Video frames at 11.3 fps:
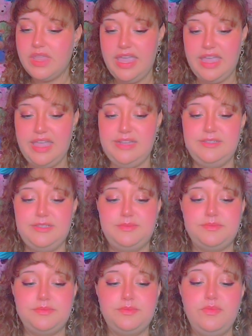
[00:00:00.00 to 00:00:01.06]
And
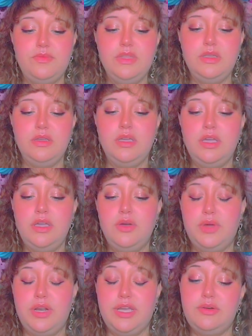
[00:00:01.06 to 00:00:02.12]

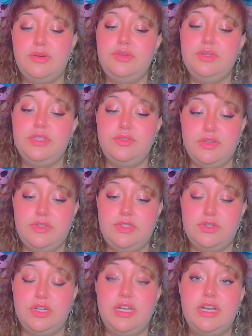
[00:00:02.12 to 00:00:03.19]
when I go into a thrift
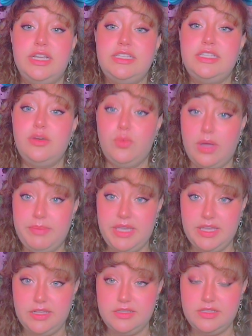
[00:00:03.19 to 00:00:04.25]
store and I see a
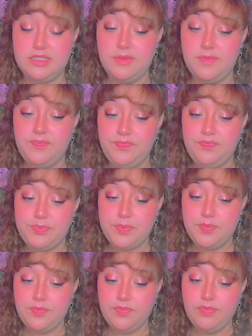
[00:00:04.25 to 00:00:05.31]
Webkinz
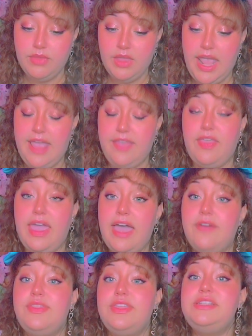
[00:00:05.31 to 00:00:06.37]
and they
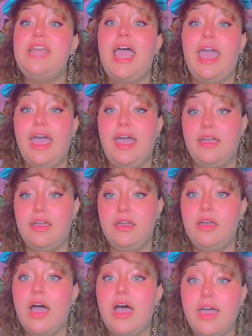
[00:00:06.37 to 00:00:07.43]
have the tag
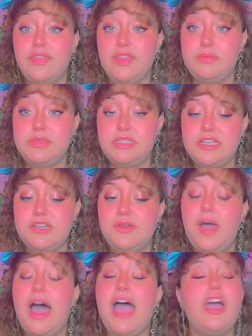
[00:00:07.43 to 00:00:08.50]
on them still,
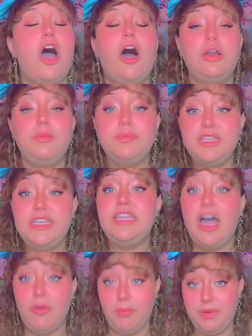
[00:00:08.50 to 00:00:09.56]
I audibly
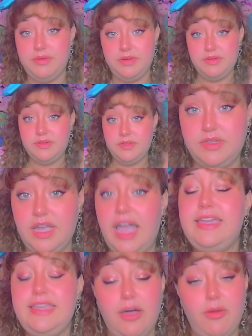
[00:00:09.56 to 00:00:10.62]
yelp.
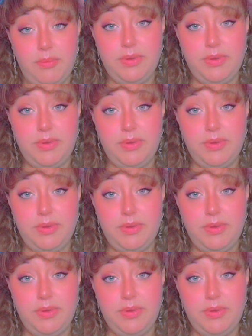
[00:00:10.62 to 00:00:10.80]
I yelp.